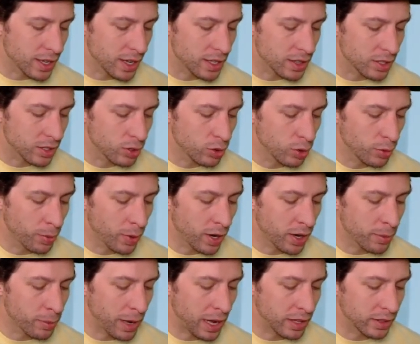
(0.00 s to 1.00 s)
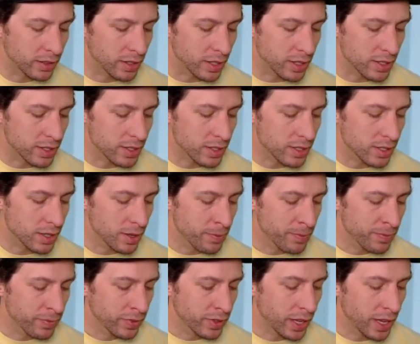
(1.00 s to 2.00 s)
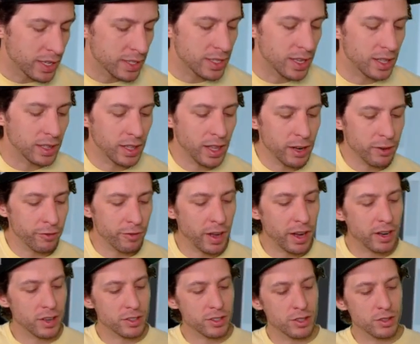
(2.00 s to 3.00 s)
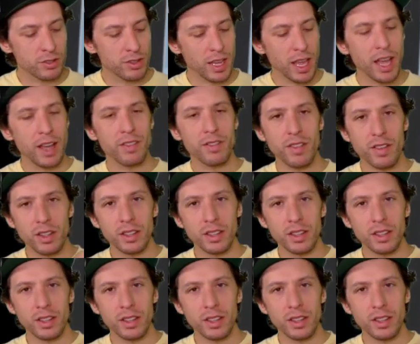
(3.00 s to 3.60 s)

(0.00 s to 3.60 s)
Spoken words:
And the cool part about this is that a lot of fire suits have